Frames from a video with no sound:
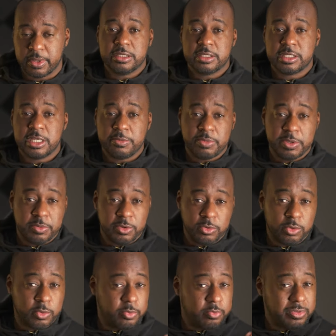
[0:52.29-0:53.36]
Some people
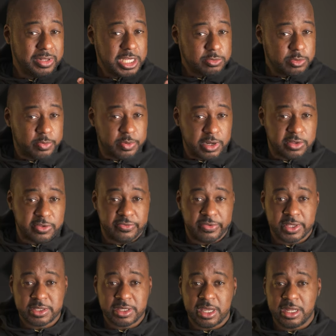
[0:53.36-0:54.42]
were less prepared to
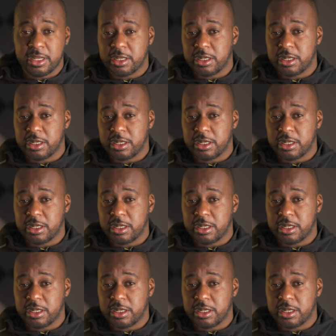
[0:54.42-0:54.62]
face an